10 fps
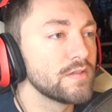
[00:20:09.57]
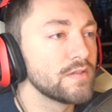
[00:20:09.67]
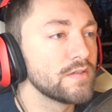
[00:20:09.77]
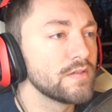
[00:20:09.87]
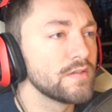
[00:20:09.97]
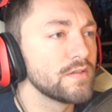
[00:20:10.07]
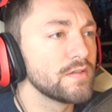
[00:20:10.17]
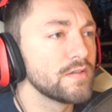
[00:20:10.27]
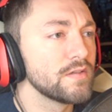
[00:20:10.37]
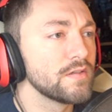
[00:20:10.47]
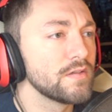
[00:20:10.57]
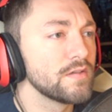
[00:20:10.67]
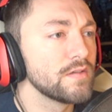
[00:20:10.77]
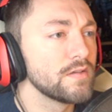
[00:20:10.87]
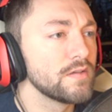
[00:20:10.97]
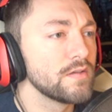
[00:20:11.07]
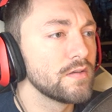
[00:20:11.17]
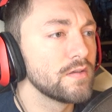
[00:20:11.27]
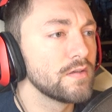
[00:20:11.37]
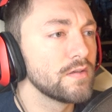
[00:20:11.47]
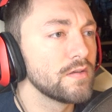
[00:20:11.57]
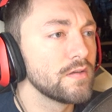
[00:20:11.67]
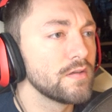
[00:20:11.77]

Nothing is said.